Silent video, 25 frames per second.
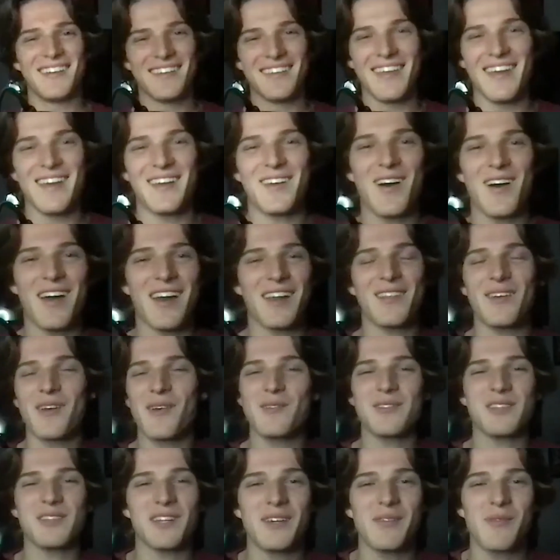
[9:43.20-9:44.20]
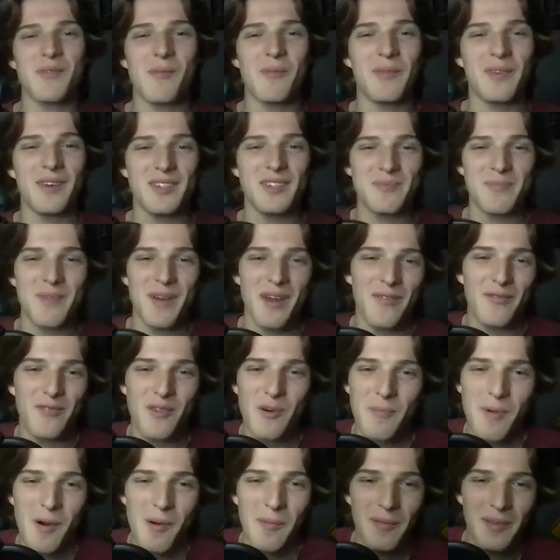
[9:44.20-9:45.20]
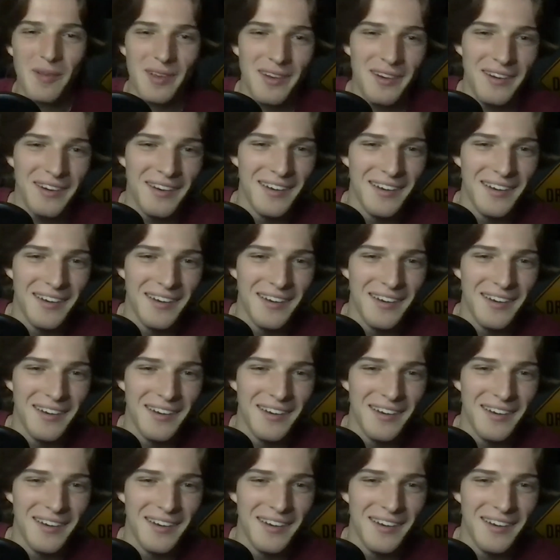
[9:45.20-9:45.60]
Thank God. I thought I was going to get replaced by a football player.